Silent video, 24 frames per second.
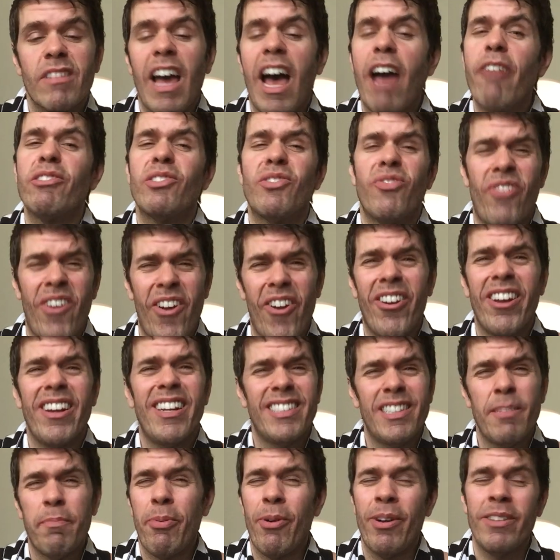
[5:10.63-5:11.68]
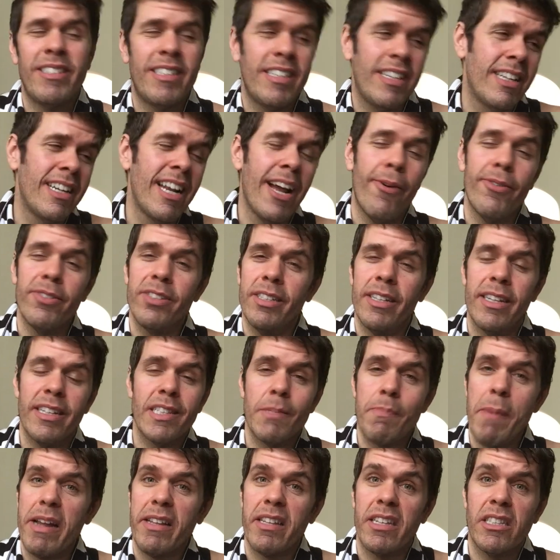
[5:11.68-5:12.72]
I was very disappointed and I wasn't
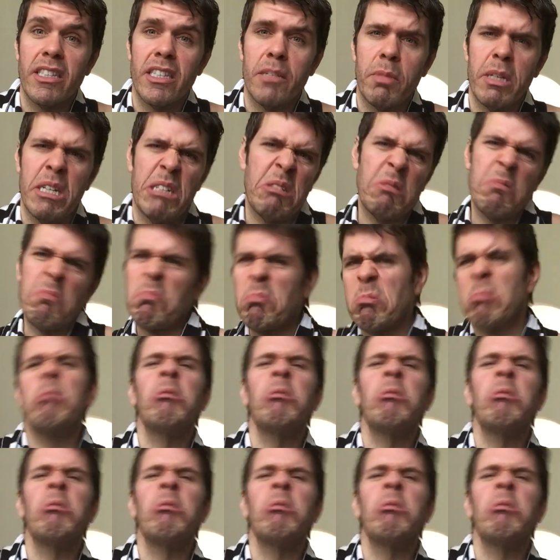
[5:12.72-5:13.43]
expecting to be.